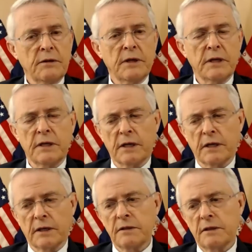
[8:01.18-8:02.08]
the
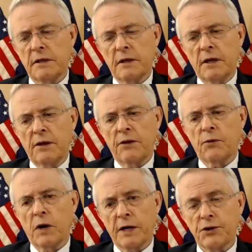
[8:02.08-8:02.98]

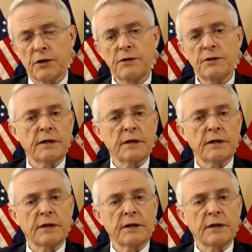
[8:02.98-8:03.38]
Russians,